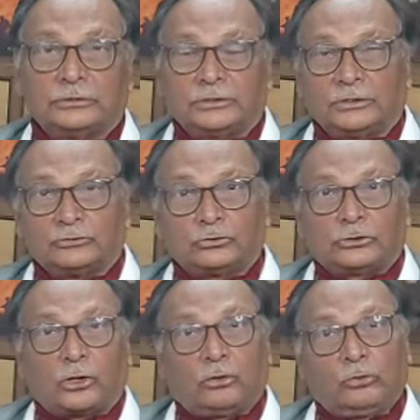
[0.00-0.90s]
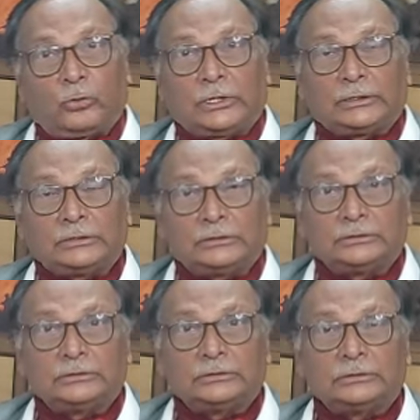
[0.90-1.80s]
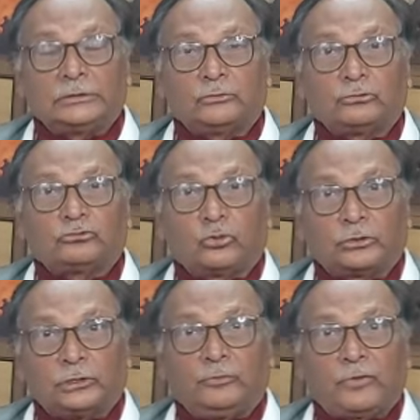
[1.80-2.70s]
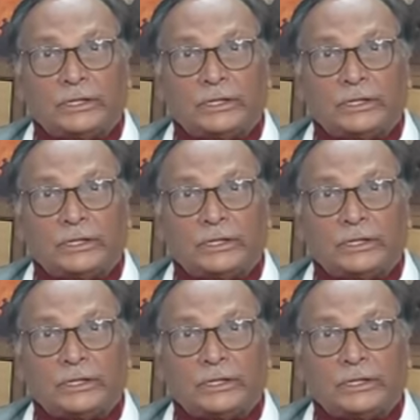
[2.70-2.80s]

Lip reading: So the round one was totally won.